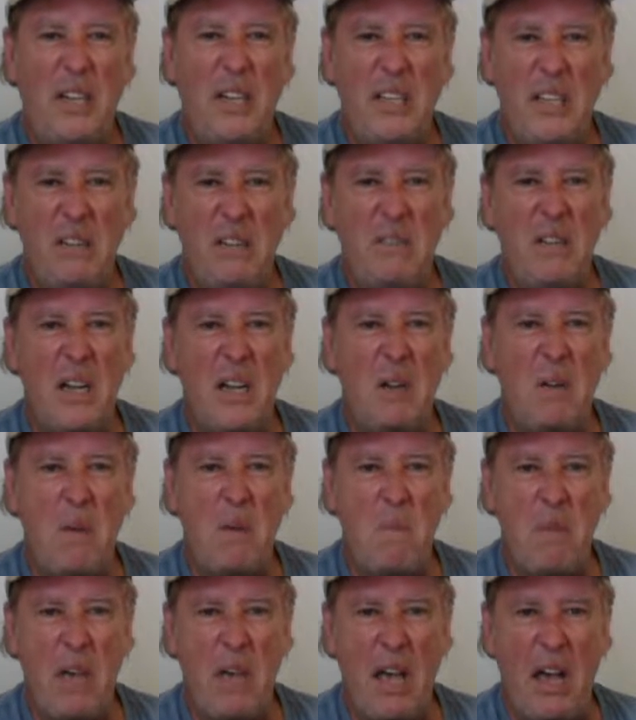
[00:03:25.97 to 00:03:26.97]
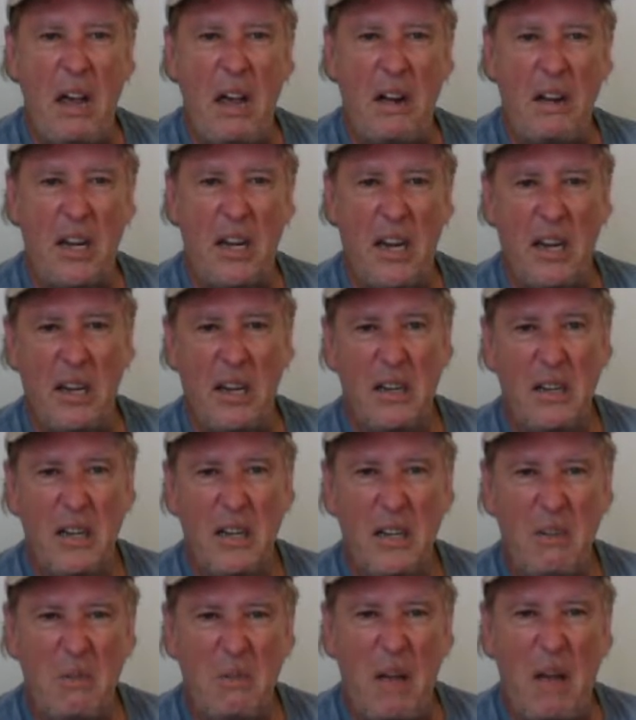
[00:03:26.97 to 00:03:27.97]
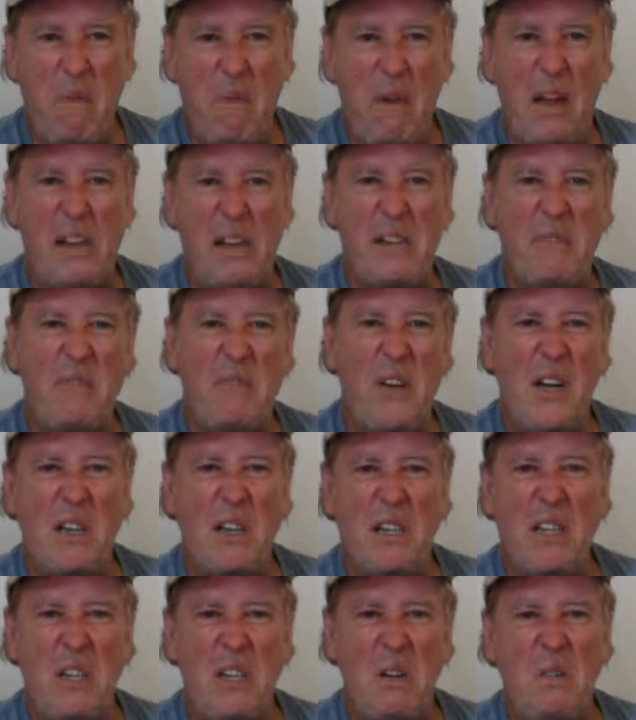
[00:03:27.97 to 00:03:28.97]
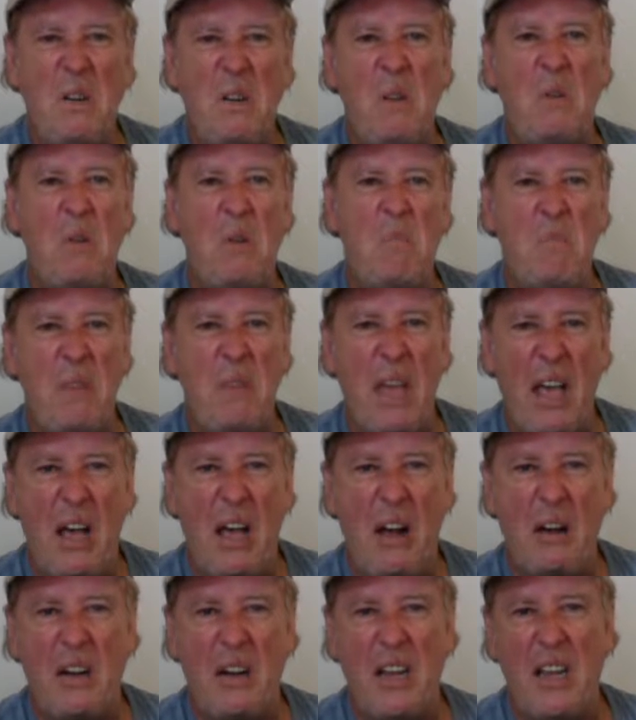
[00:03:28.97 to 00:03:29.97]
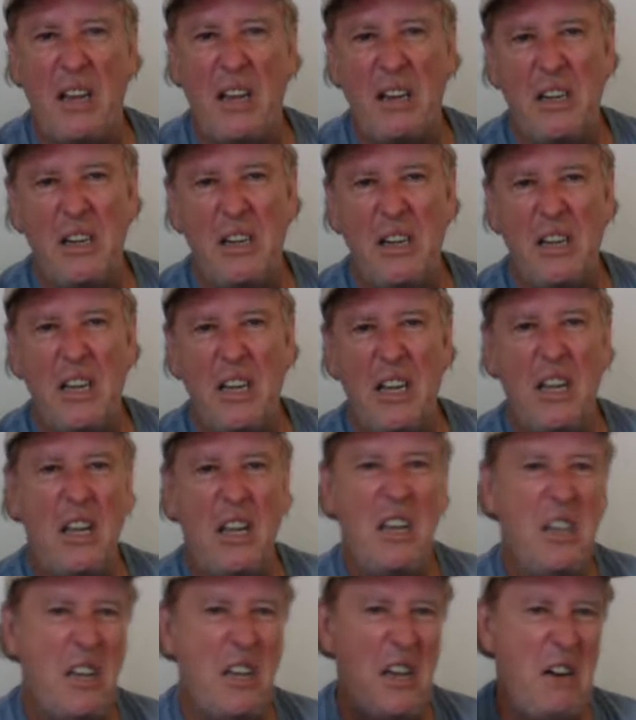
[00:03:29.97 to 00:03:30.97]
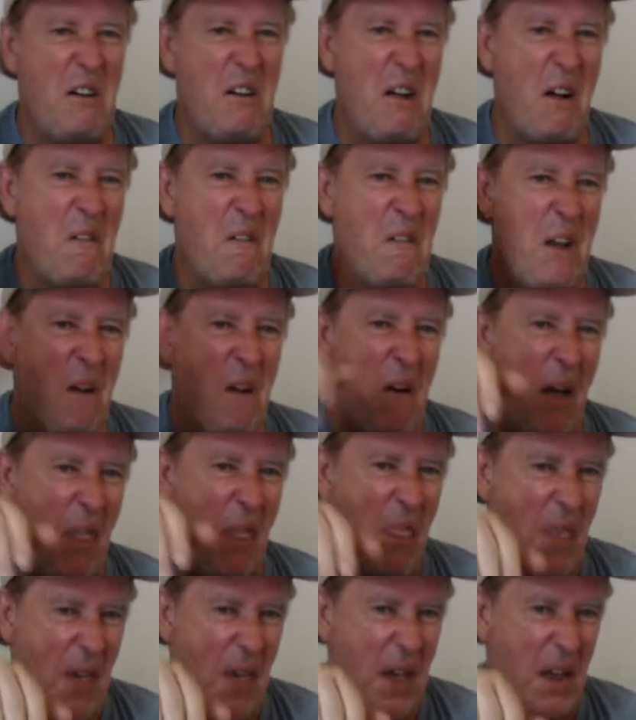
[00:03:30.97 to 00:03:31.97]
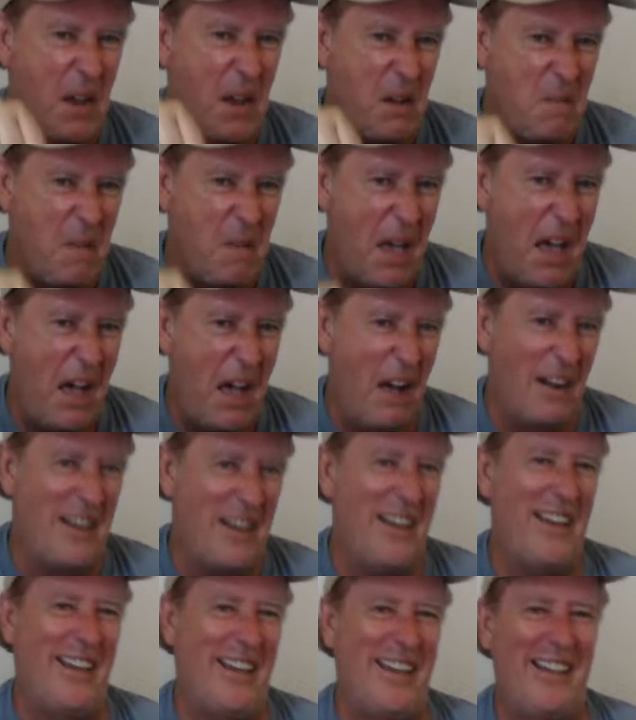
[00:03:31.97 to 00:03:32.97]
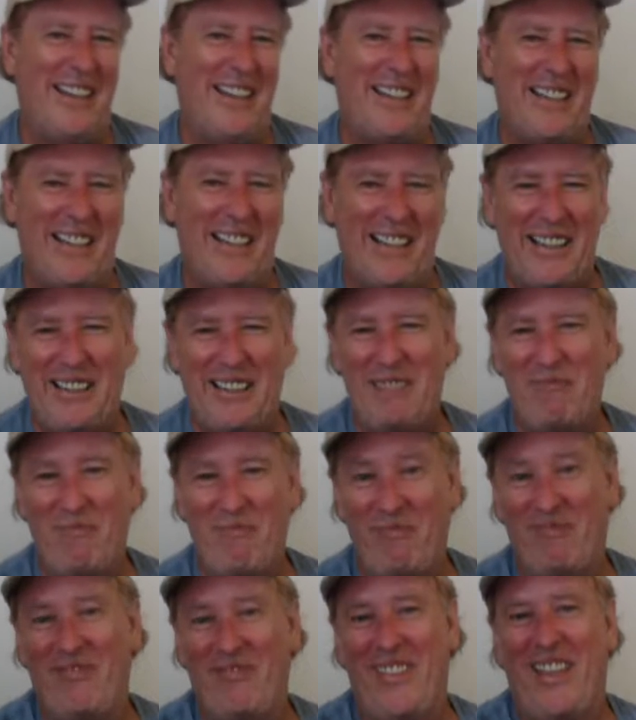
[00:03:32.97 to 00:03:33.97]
What do you know about it? What the fuck do you know about it? Yeah, you don't know a thing about it.